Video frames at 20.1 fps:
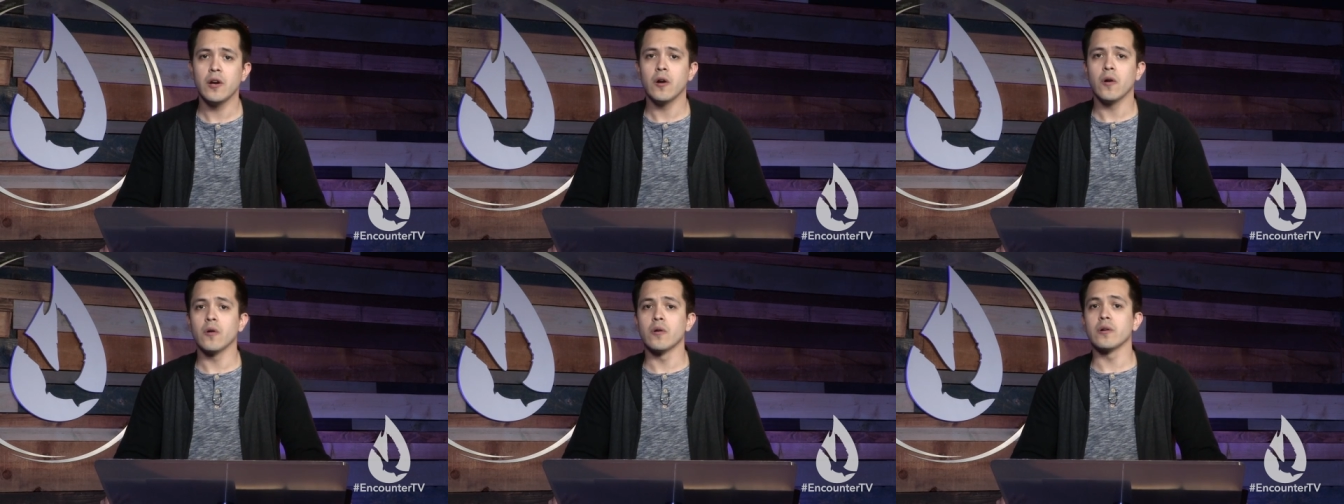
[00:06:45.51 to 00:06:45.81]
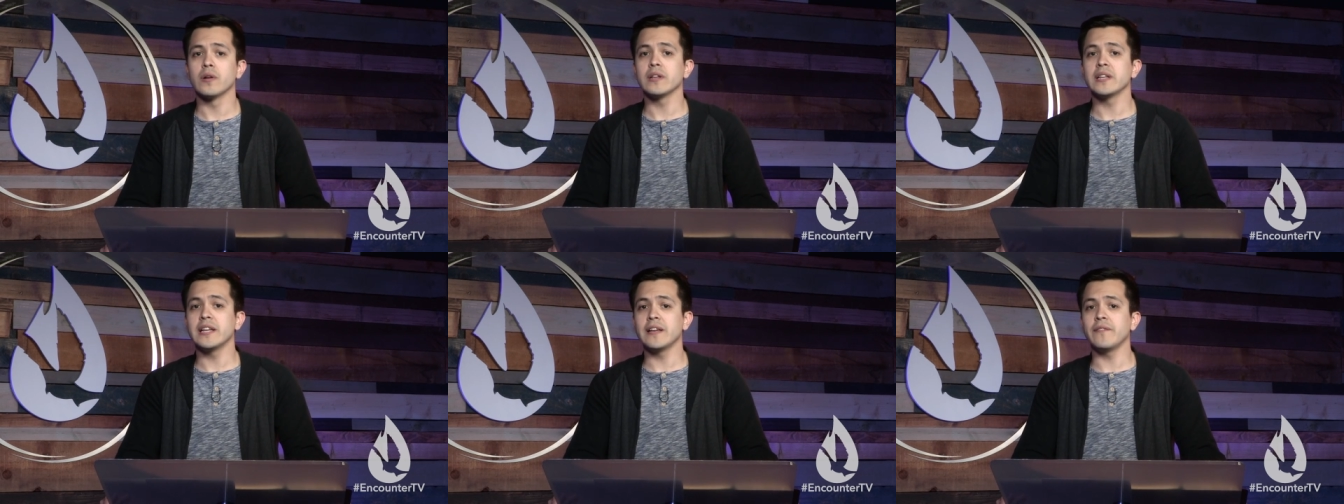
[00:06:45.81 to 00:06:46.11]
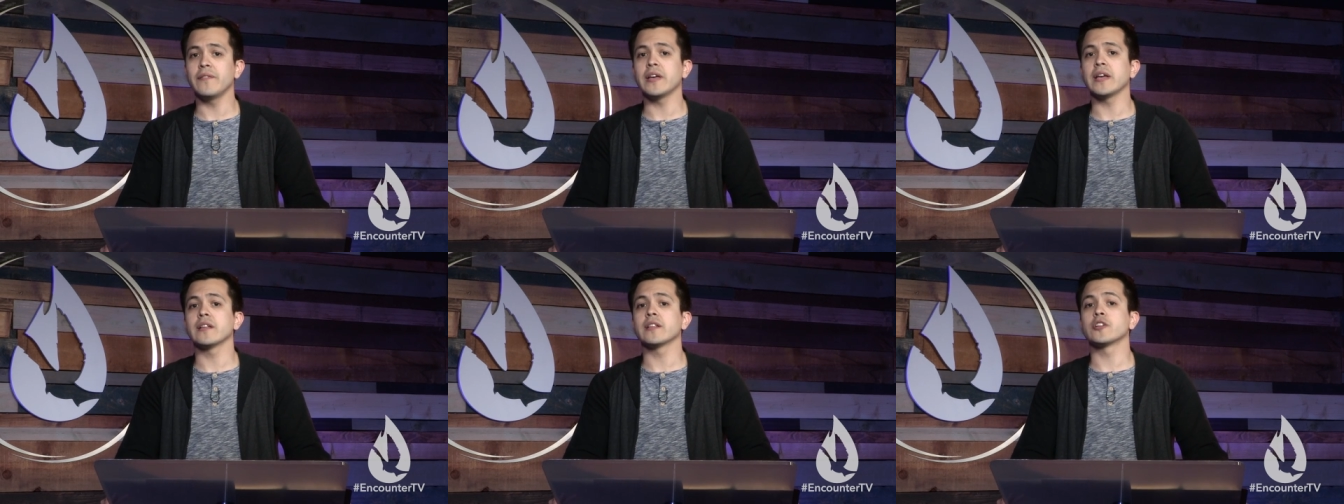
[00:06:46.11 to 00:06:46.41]
or
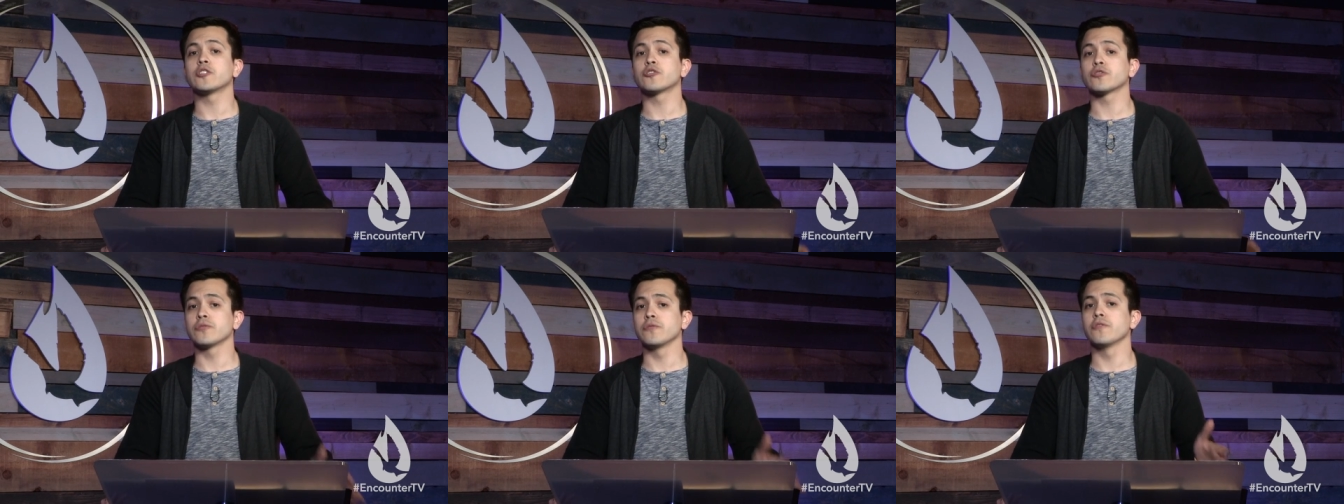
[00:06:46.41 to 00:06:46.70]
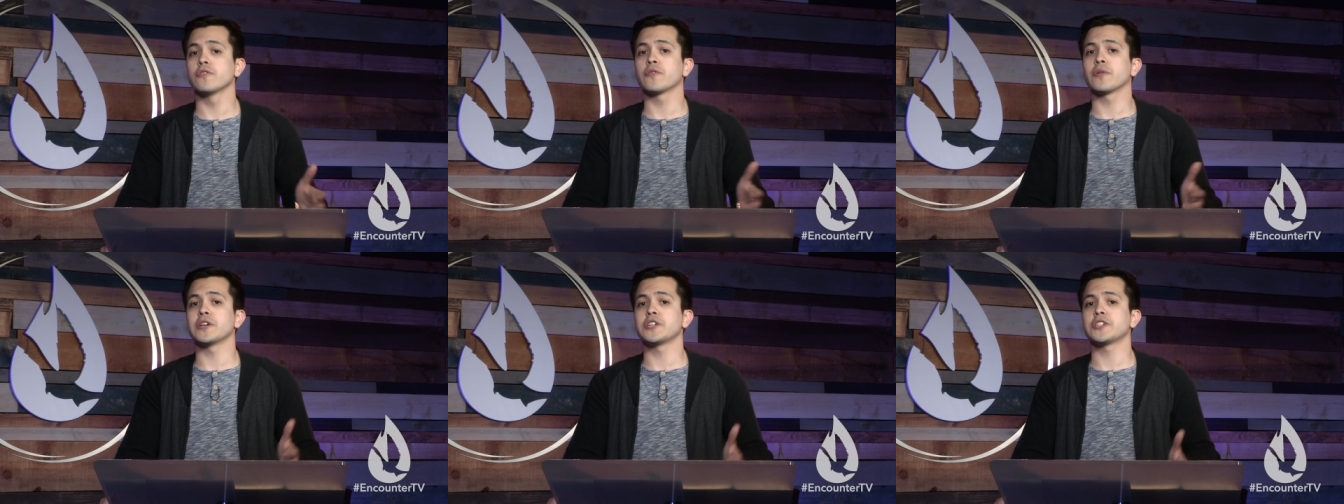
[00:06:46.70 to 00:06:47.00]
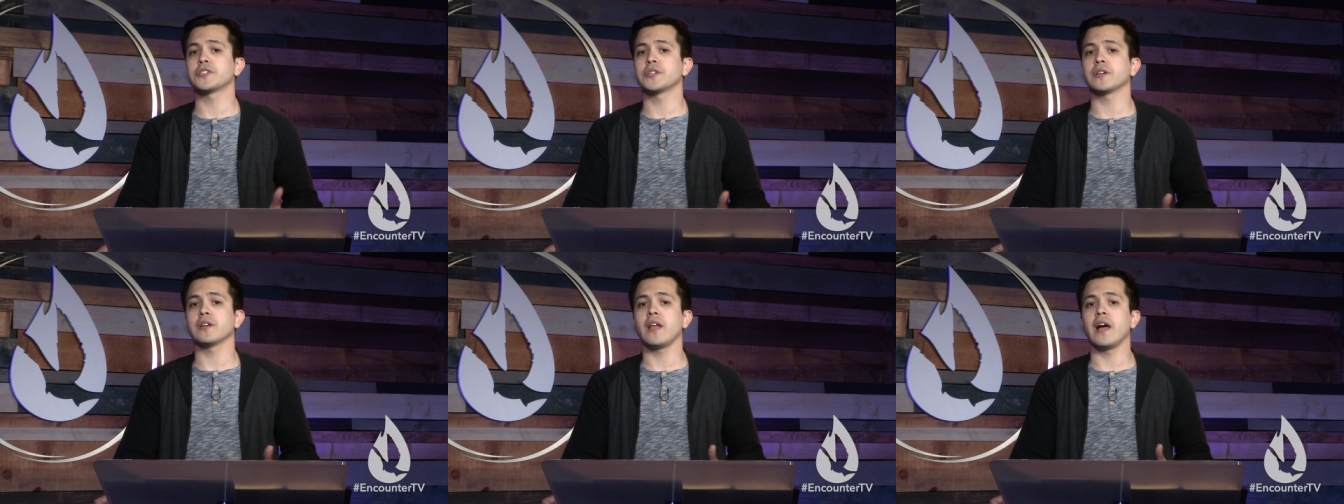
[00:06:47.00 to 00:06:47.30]
living the true
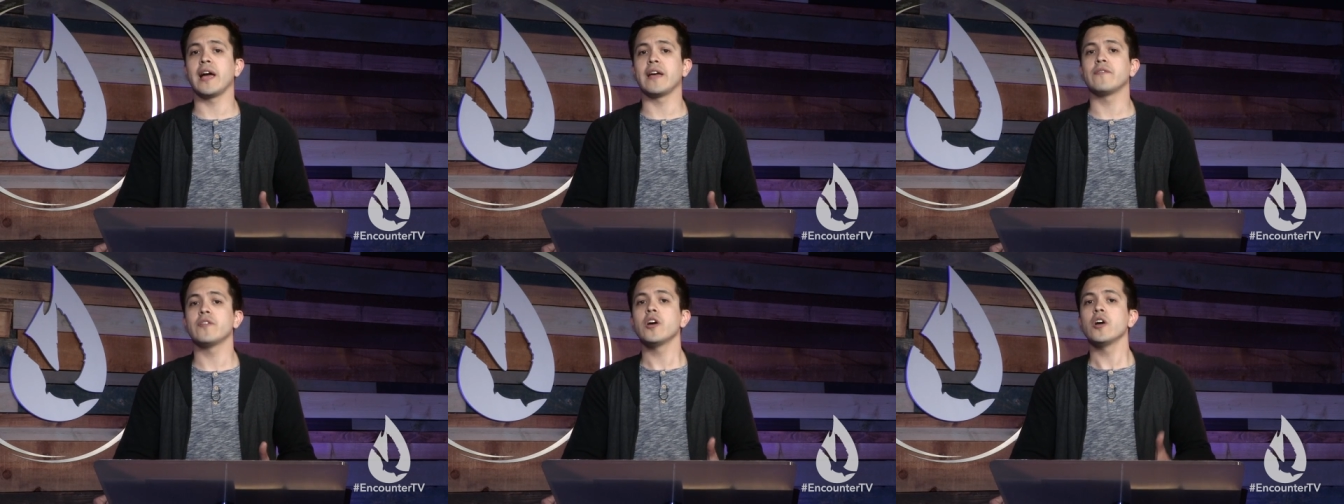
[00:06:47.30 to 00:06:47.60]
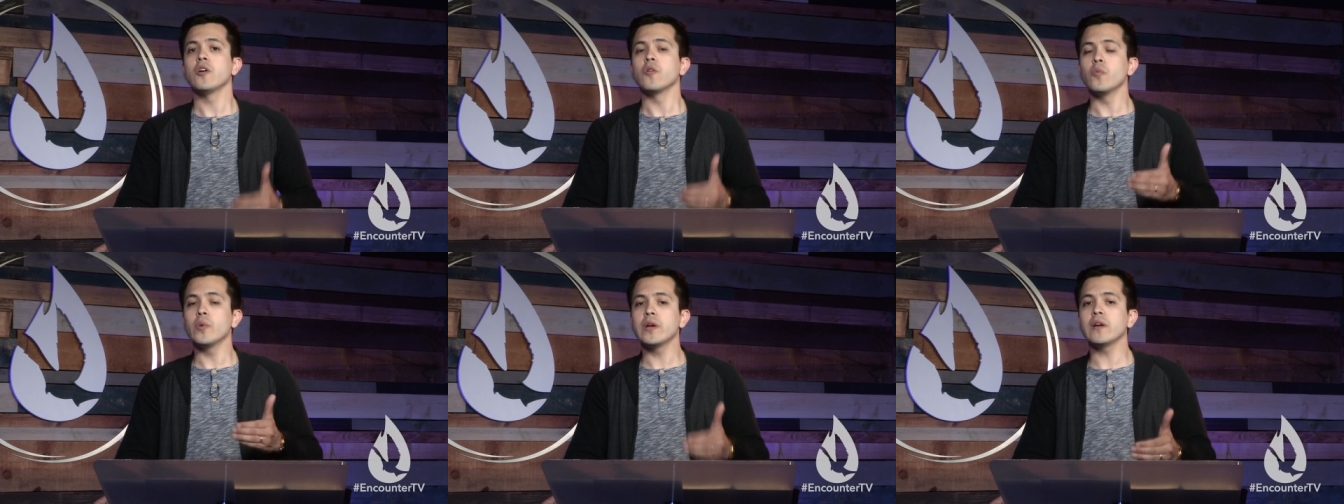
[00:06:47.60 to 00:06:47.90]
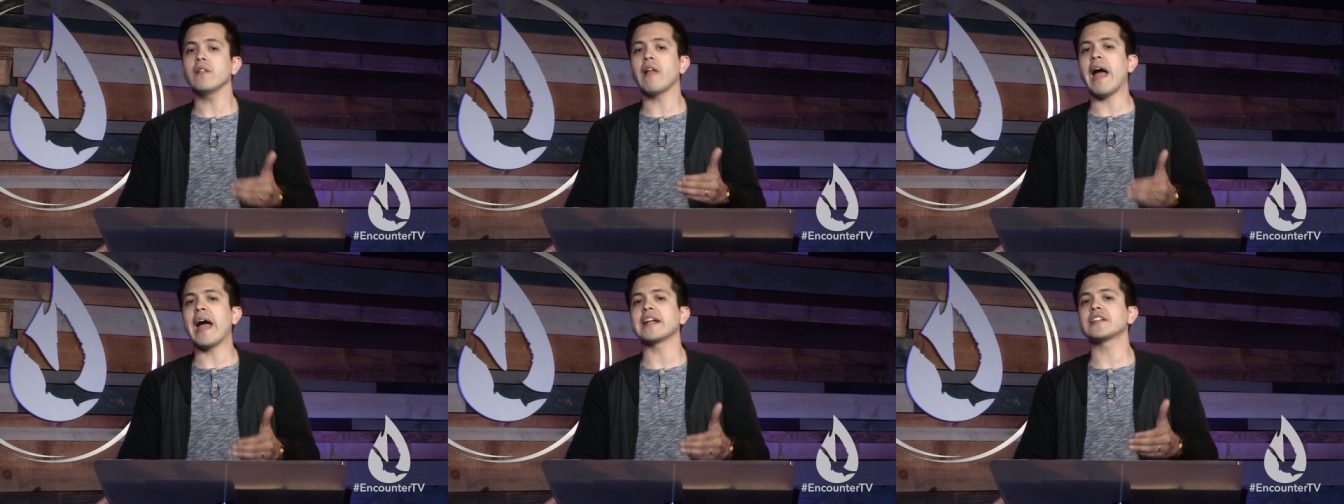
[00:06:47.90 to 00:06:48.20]
Christian life
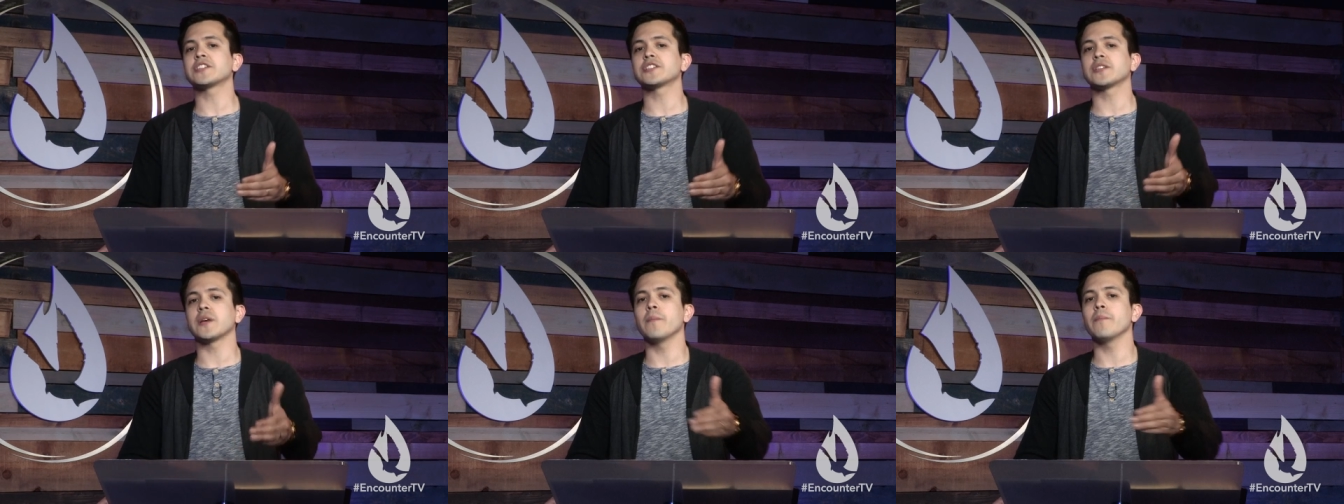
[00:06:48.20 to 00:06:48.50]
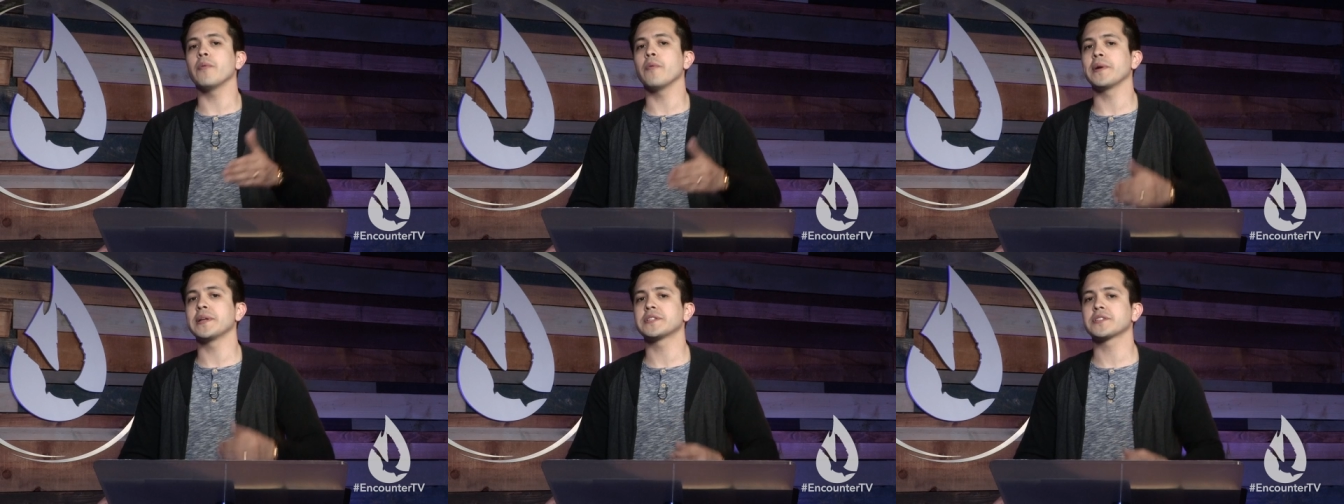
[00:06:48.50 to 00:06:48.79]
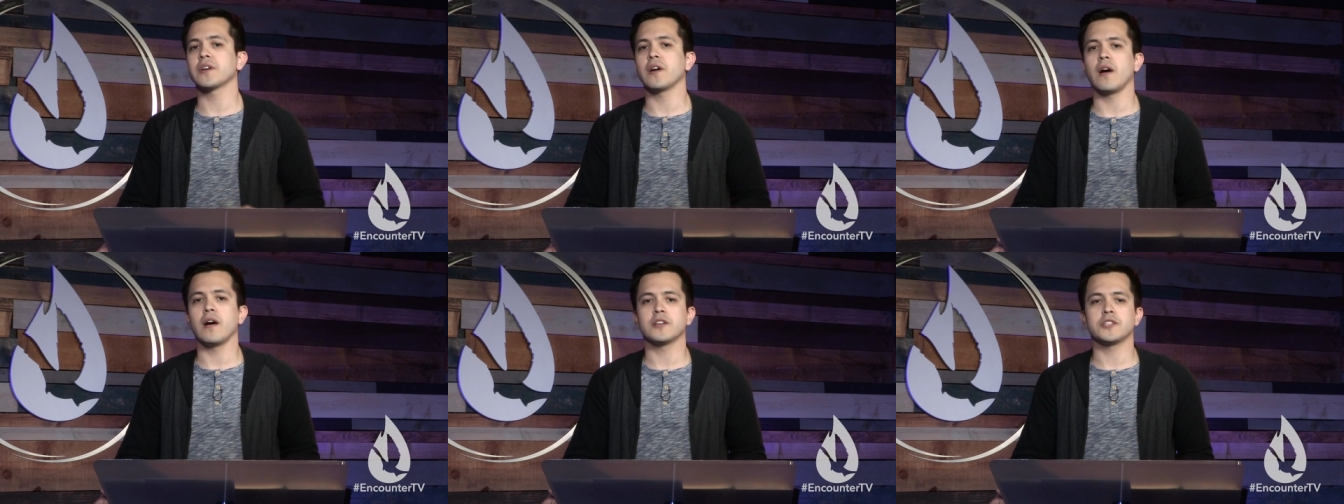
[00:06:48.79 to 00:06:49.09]
will at some points
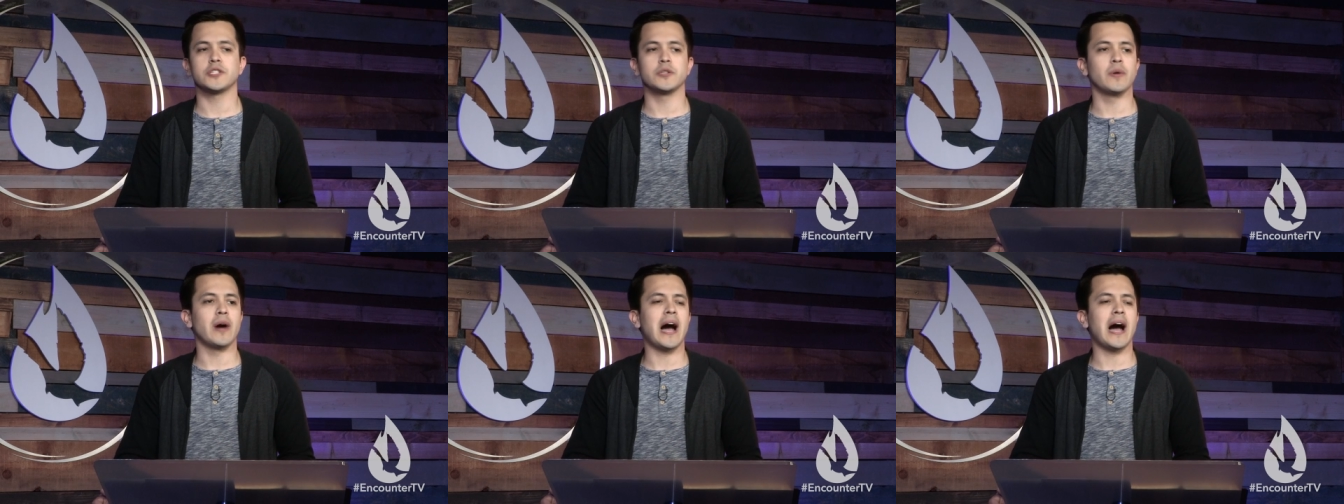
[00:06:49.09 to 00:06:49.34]
cost you.